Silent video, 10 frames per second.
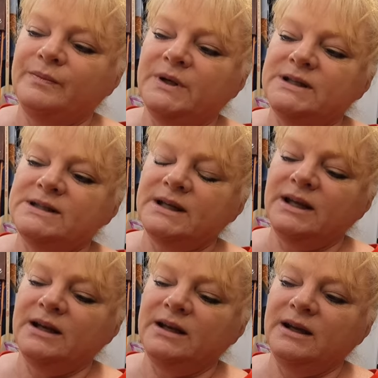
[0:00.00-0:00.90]

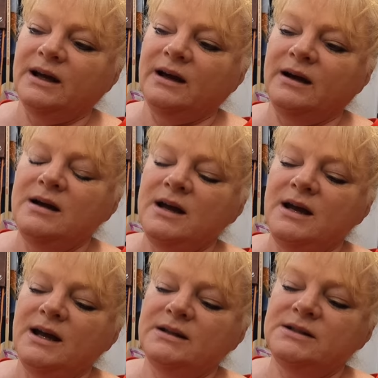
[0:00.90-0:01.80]
missing. Yeah,
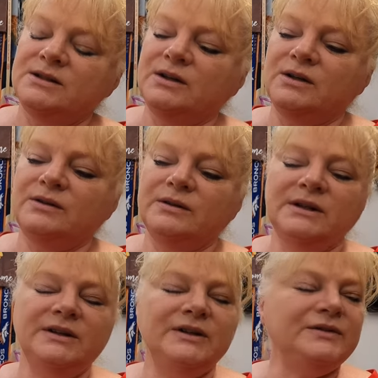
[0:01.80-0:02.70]
and so
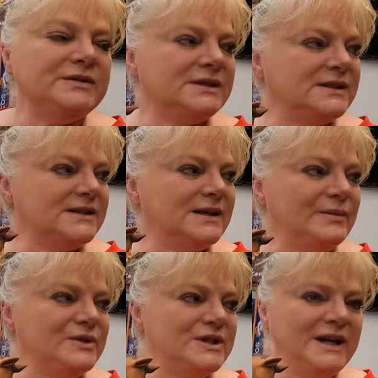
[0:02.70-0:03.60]
you know, just
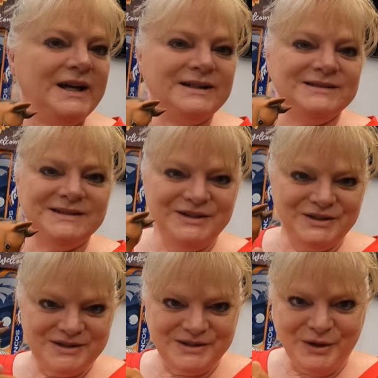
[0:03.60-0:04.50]
double check, look
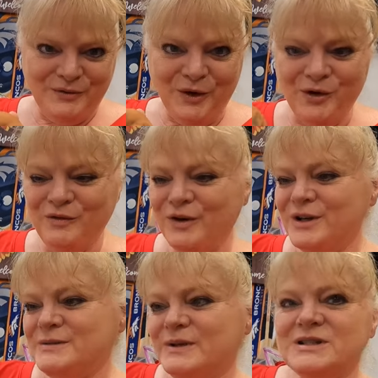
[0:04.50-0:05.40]
your stuff
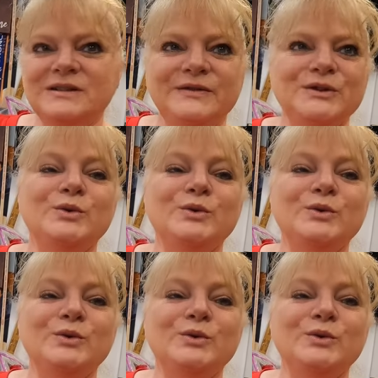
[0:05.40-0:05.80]
over, especially if you're